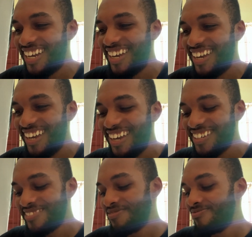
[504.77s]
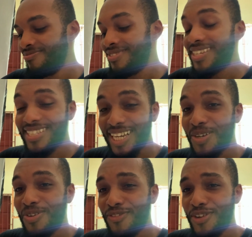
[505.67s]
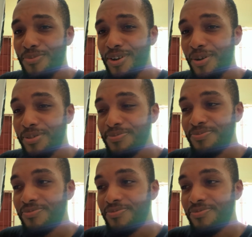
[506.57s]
Tastes like a gluten-free product.